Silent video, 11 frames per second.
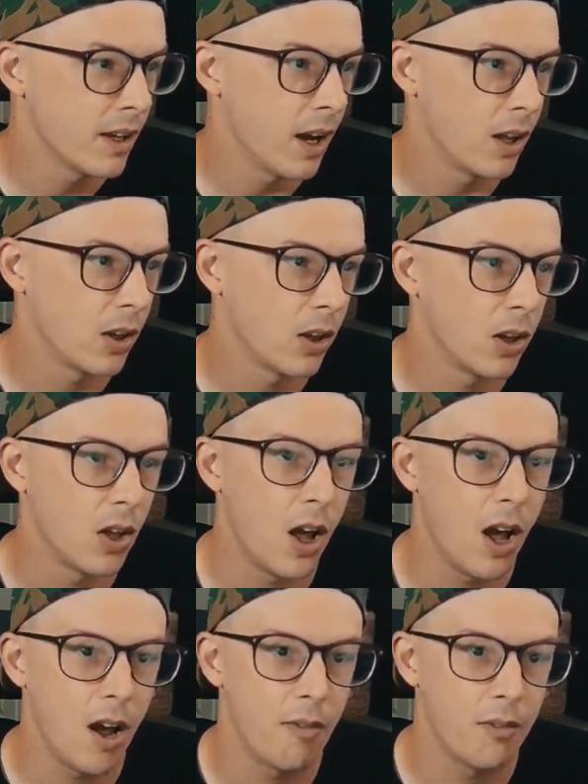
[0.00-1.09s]
I
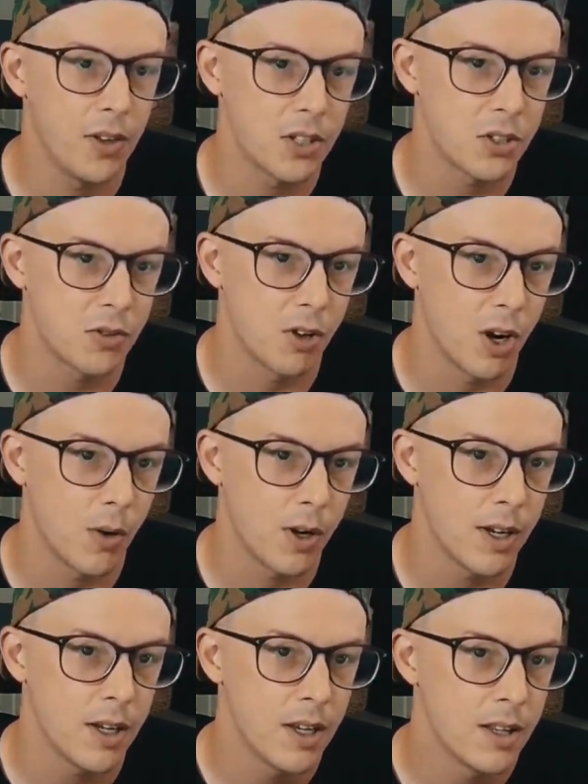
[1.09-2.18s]
love this throwy.